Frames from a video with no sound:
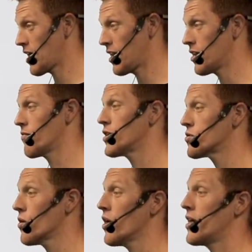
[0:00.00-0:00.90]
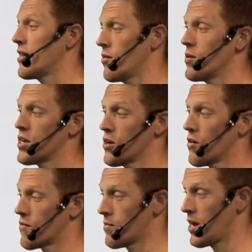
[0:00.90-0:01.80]
individual, and then we can
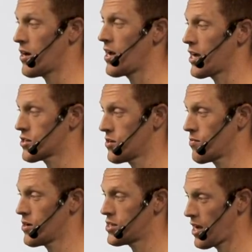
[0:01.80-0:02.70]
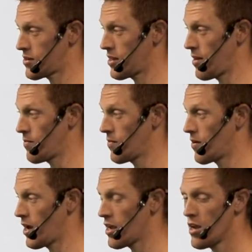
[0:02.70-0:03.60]
go from there and actually reach out to them,
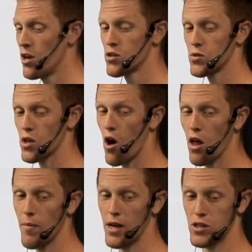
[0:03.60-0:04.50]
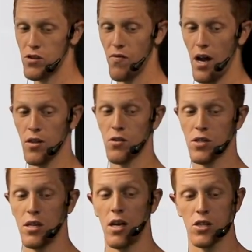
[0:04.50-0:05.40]
right? So it's all about just finding those
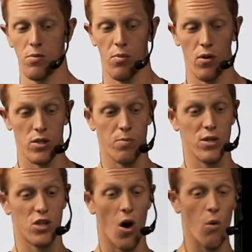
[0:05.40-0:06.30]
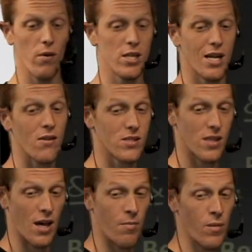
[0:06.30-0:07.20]
connection points. But don't reach out to
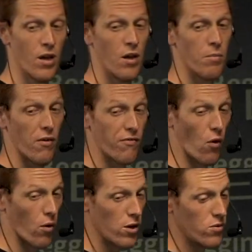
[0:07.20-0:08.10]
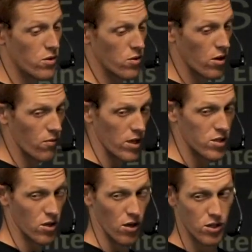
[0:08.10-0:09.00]
them before you do your
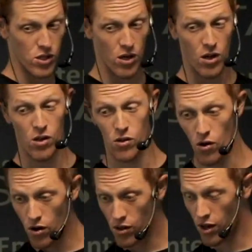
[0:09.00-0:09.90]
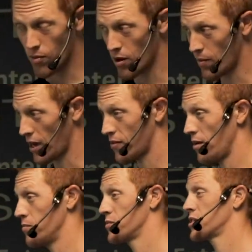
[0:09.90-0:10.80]
research. Learn a little bit about
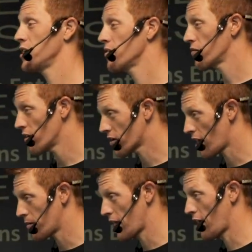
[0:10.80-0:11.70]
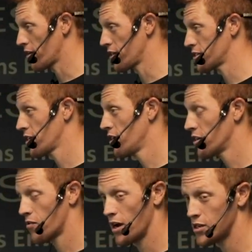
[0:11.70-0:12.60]
them. See if you have commonalities.
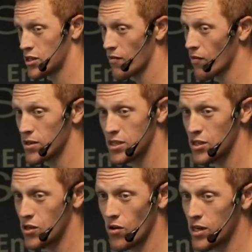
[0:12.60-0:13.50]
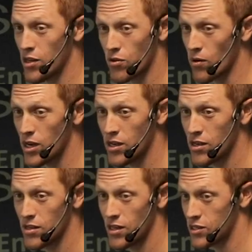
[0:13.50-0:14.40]
Right? Jeff always says you only need 3.
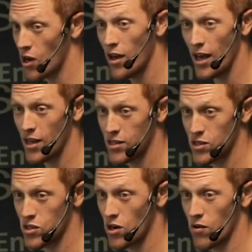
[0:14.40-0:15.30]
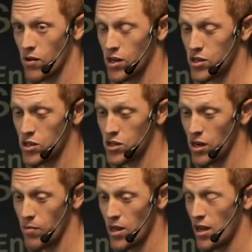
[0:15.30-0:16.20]
That's it to start a
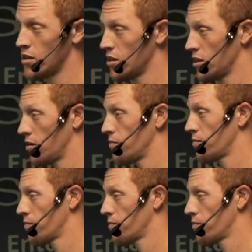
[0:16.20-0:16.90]
relationship. Yep.